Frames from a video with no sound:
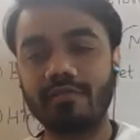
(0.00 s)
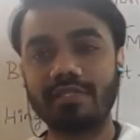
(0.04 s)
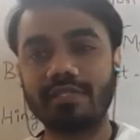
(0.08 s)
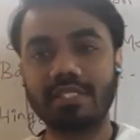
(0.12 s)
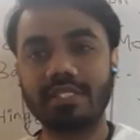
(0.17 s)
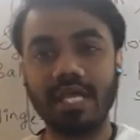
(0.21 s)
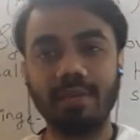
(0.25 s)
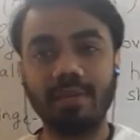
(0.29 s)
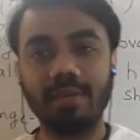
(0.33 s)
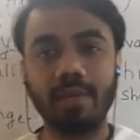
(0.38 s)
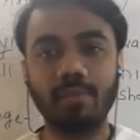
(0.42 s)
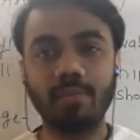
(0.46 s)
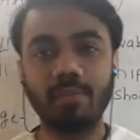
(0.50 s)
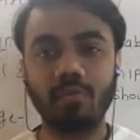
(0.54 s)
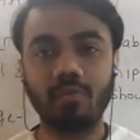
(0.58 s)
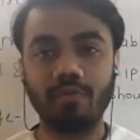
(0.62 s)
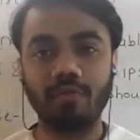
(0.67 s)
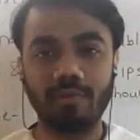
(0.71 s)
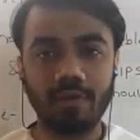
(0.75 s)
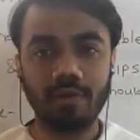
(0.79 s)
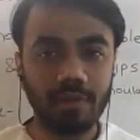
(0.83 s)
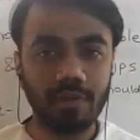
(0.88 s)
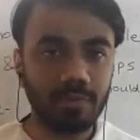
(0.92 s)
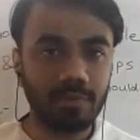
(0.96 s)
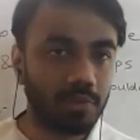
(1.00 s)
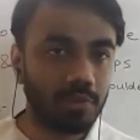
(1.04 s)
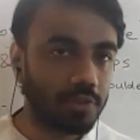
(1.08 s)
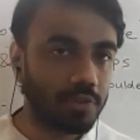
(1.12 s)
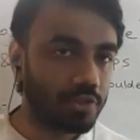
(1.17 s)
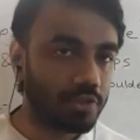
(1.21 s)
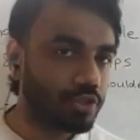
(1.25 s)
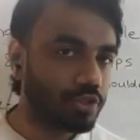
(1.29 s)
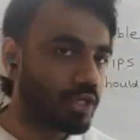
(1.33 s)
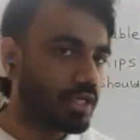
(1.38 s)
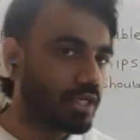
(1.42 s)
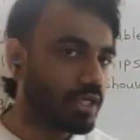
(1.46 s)
have semi-movable
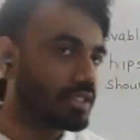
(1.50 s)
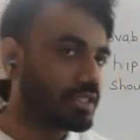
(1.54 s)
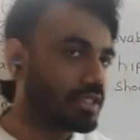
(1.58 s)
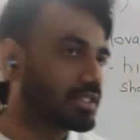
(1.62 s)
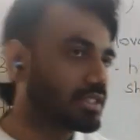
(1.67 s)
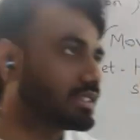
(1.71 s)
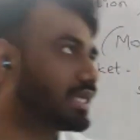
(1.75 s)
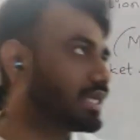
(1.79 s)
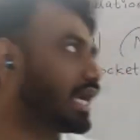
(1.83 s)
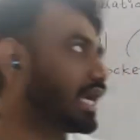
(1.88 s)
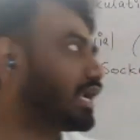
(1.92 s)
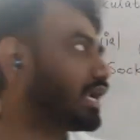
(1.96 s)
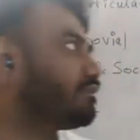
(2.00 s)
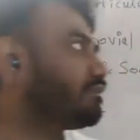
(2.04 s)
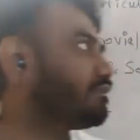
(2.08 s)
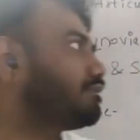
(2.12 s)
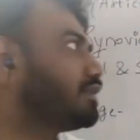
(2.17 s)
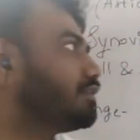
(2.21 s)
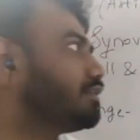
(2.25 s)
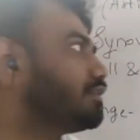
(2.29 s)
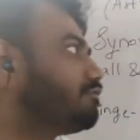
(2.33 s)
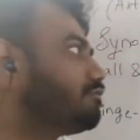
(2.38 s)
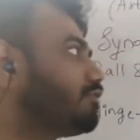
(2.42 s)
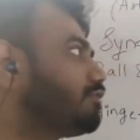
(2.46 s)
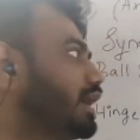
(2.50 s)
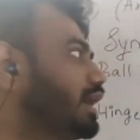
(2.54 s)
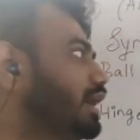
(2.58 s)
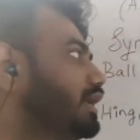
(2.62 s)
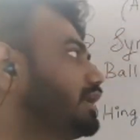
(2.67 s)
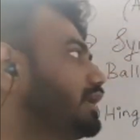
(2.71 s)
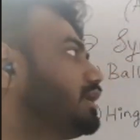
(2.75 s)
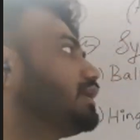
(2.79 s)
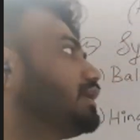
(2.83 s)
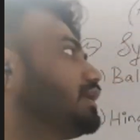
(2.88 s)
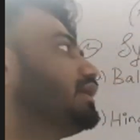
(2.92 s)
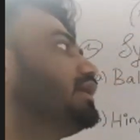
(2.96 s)
bone joints that we will
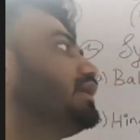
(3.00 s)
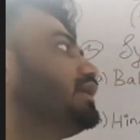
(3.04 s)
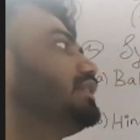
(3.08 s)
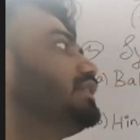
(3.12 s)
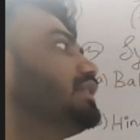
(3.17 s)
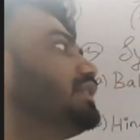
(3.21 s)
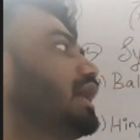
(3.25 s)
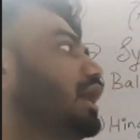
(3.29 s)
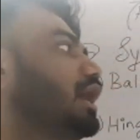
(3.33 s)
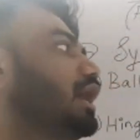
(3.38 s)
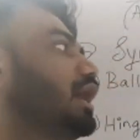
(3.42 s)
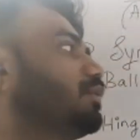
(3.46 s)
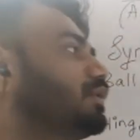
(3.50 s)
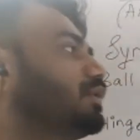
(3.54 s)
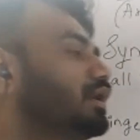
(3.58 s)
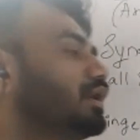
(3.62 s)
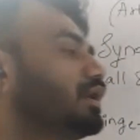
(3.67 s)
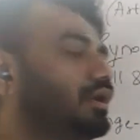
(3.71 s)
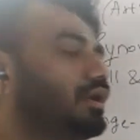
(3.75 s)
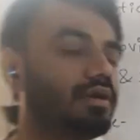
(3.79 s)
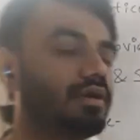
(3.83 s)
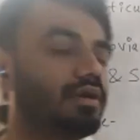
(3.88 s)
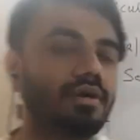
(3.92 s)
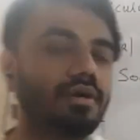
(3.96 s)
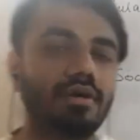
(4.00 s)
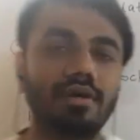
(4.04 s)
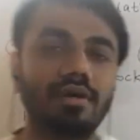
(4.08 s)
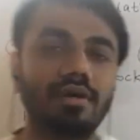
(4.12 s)
find in our